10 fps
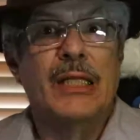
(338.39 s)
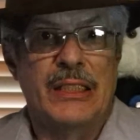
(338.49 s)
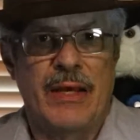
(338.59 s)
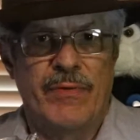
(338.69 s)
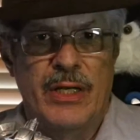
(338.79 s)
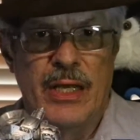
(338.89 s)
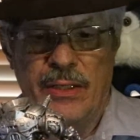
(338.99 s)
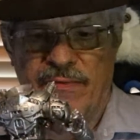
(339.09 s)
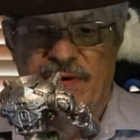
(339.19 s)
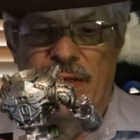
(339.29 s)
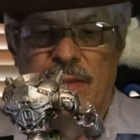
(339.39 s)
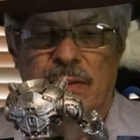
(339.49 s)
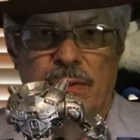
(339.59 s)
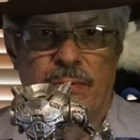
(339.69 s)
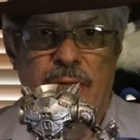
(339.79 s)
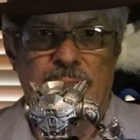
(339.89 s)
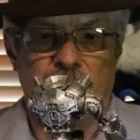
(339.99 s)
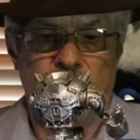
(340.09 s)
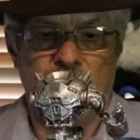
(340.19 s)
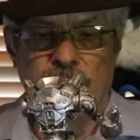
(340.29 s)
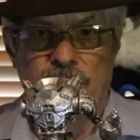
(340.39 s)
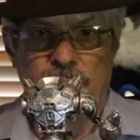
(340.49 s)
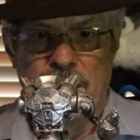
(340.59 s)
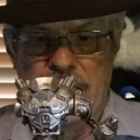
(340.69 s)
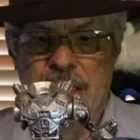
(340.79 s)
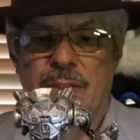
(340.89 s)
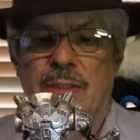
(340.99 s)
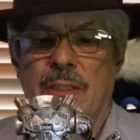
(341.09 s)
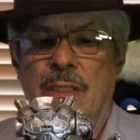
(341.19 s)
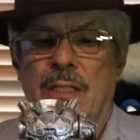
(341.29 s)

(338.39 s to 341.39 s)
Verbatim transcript: 11 and the final Loot Crate that we're going to get.